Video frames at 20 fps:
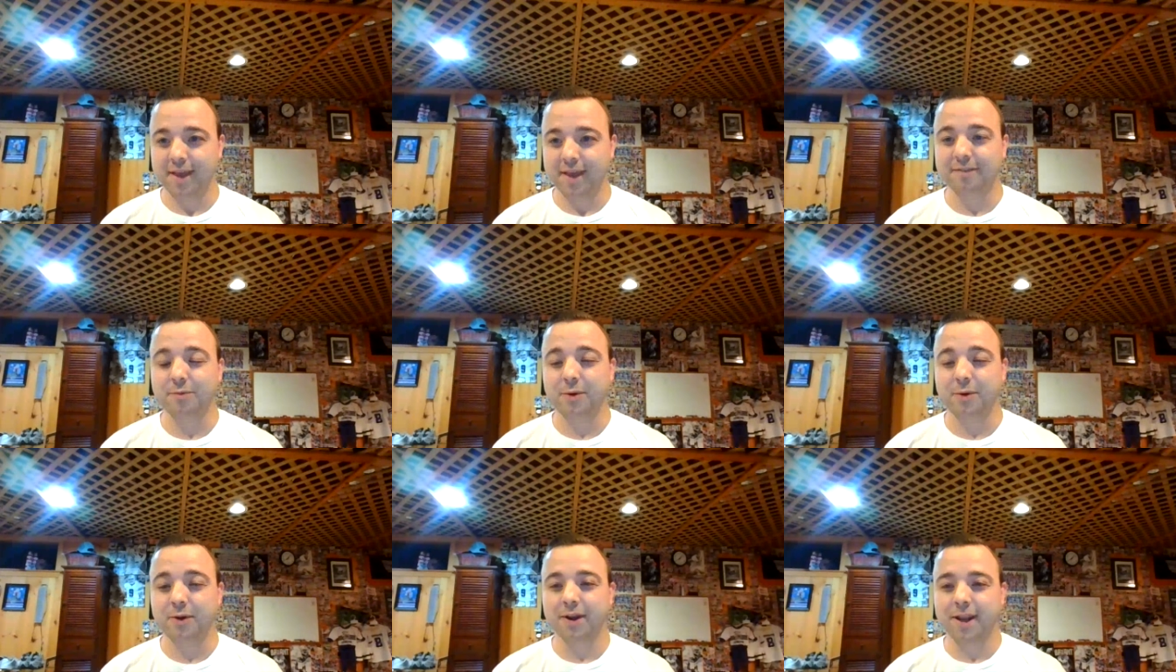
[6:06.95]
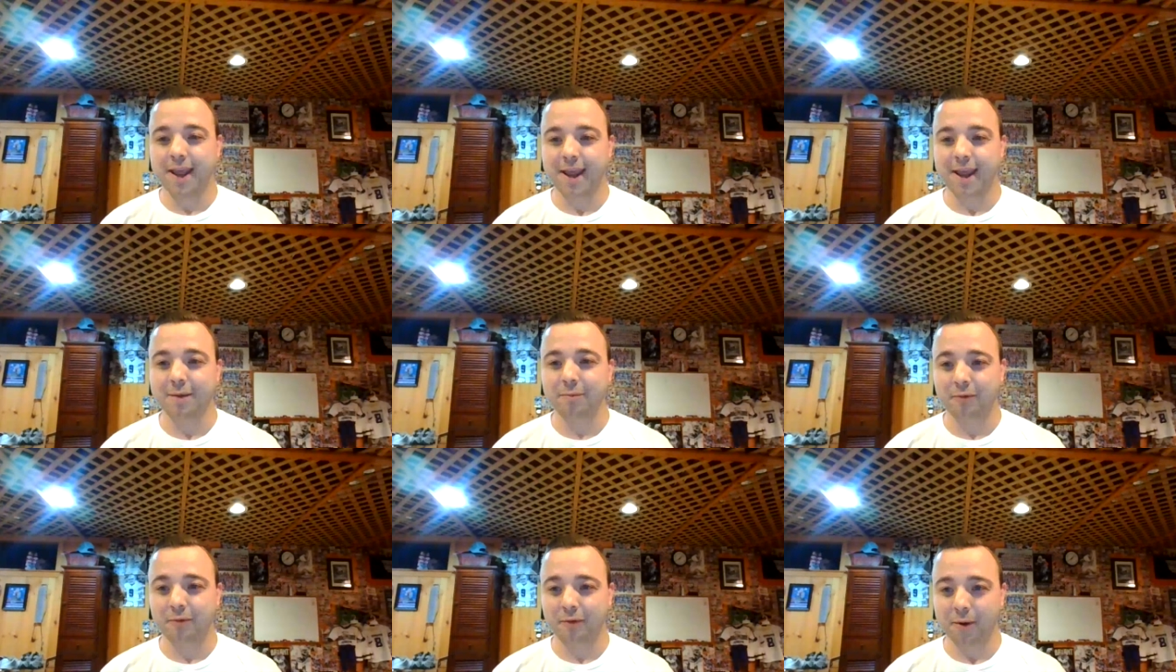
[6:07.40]
That's where it
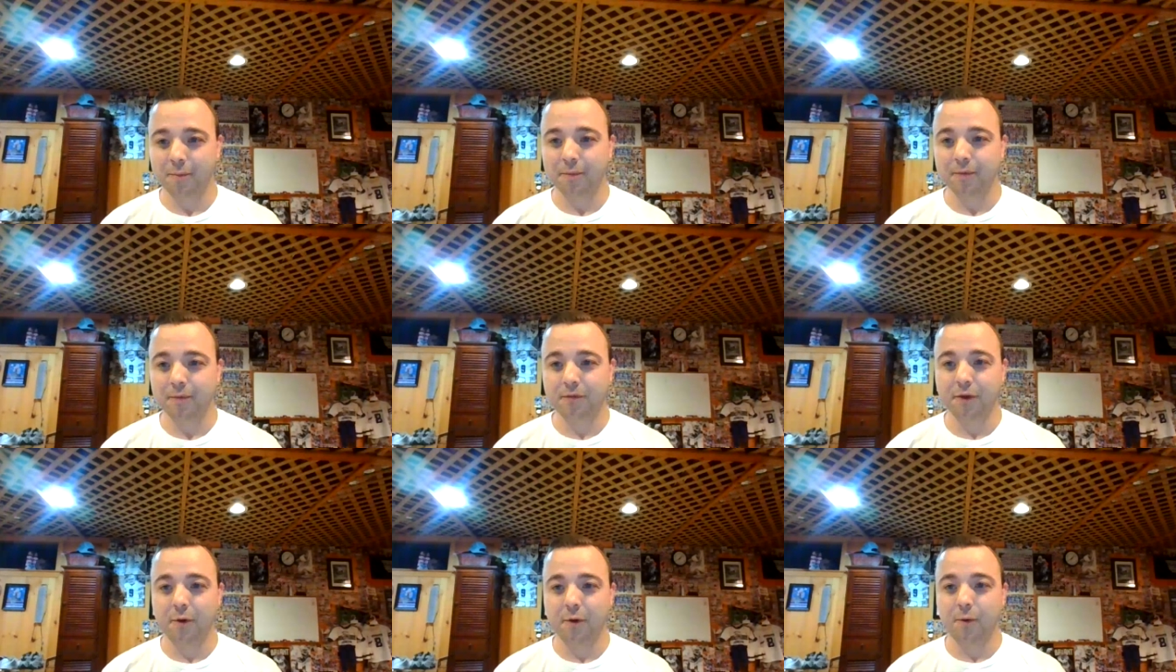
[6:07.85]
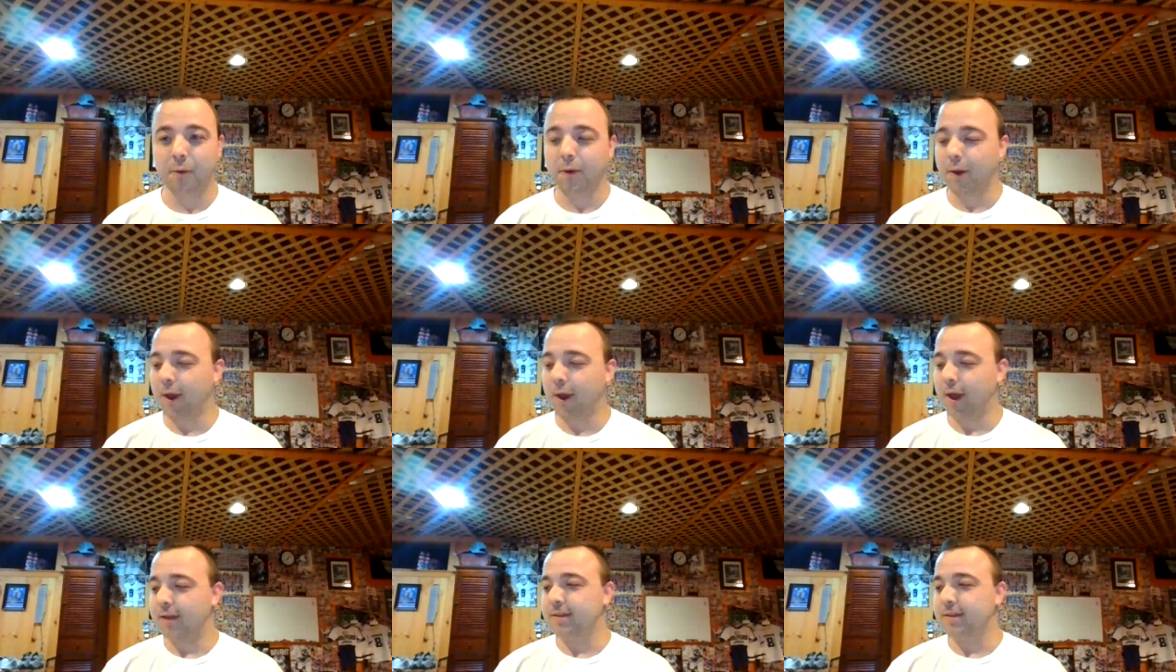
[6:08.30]
came from. So